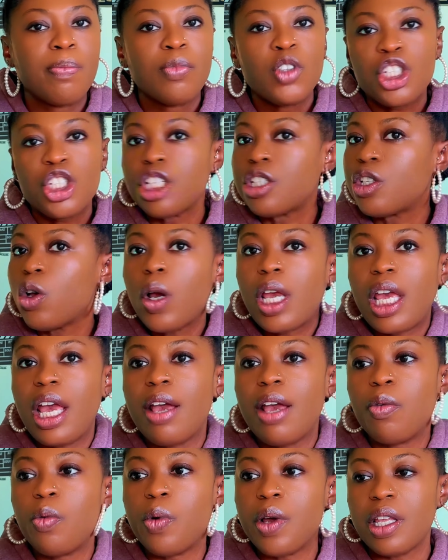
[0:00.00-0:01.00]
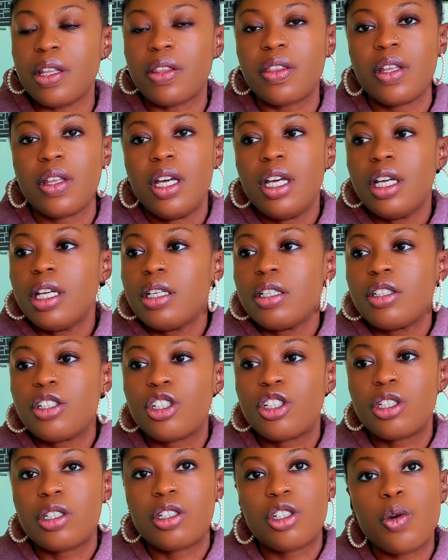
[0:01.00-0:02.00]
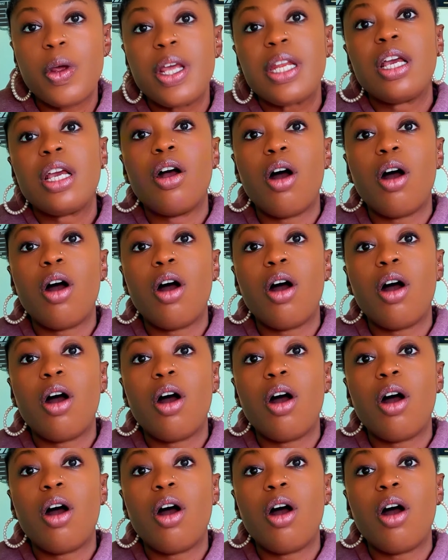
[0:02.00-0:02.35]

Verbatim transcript: she's okay with trading